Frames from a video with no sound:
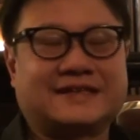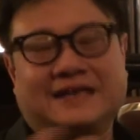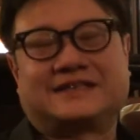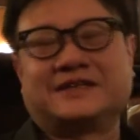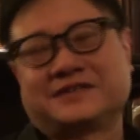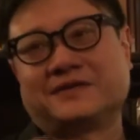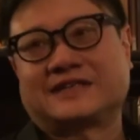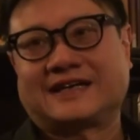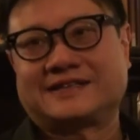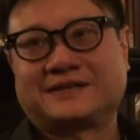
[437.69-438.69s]
it's always
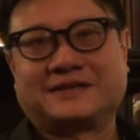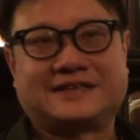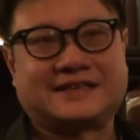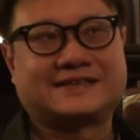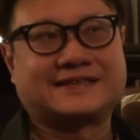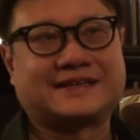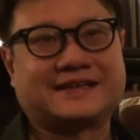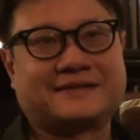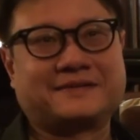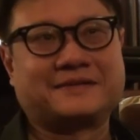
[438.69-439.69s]
us, you know, it's like,
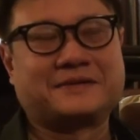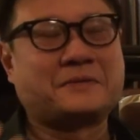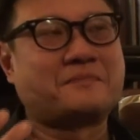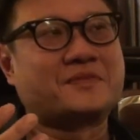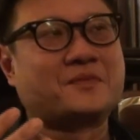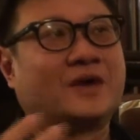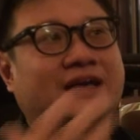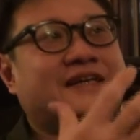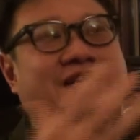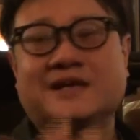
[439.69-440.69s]
why
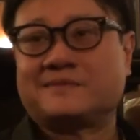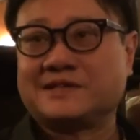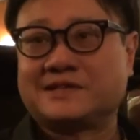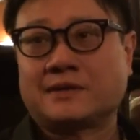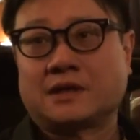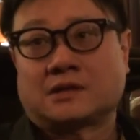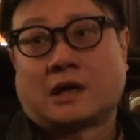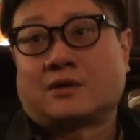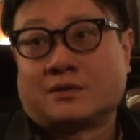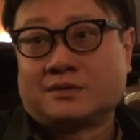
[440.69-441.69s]
didn't the Japanese do it? I said,
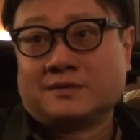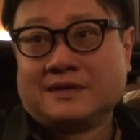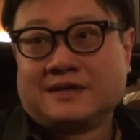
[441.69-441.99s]
I don't know.